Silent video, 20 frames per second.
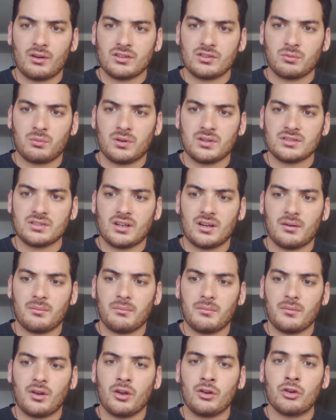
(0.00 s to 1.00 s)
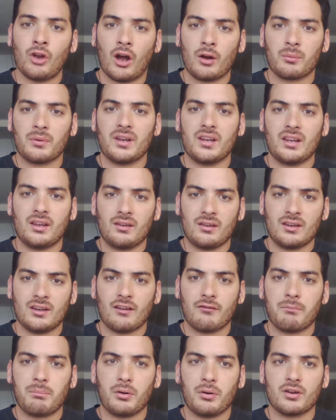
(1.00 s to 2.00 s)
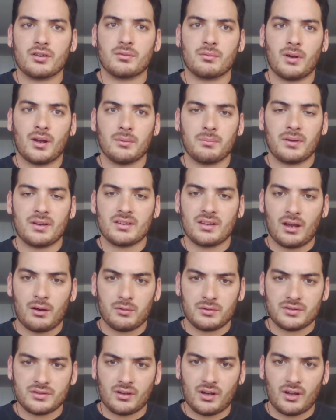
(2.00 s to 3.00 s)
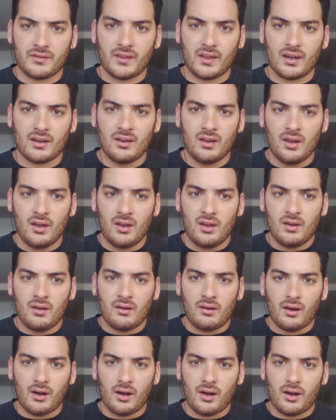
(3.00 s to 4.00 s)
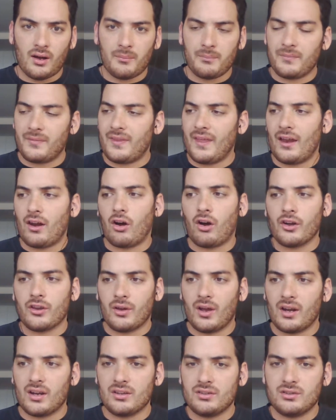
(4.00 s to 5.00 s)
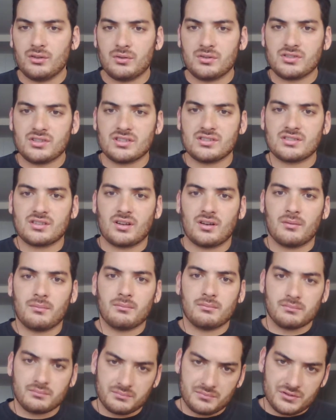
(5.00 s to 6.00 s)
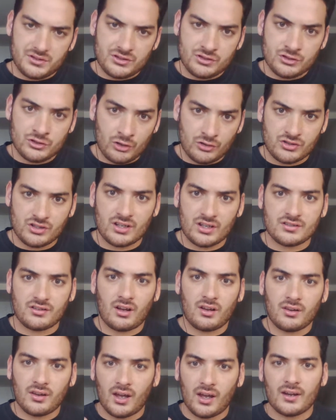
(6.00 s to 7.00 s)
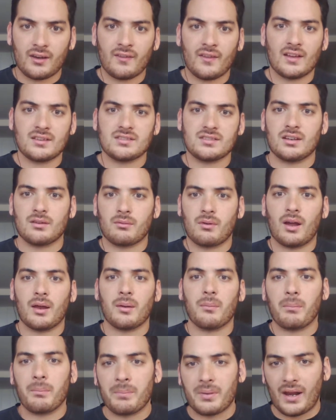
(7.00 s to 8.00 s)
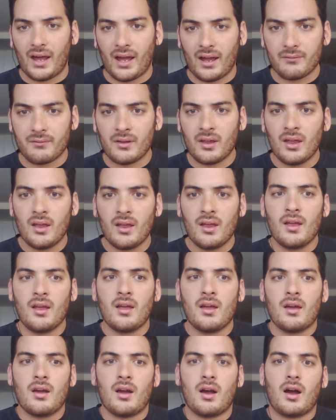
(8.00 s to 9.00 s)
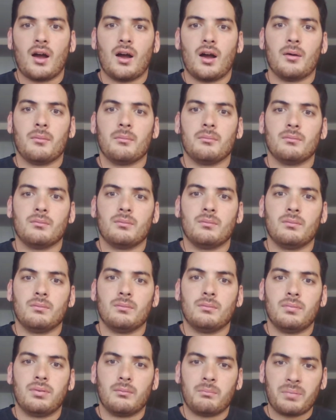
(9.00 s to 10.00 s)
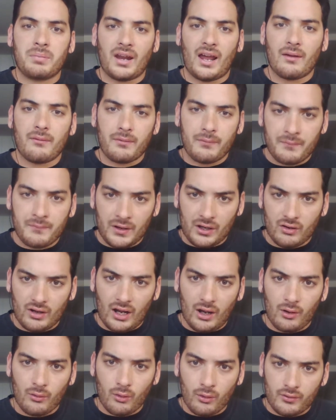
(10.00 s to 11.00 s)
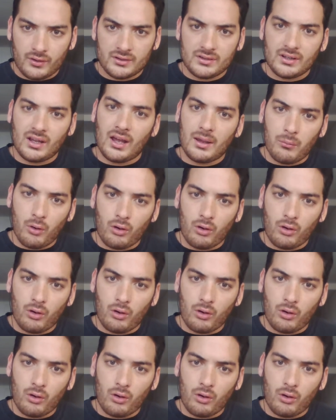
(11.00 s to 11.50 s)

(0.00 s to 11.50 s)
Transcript: was not reading enough books, right? Because I always thought that all you had to do is just search things online and that's it, right? Um, but I've figured out over time,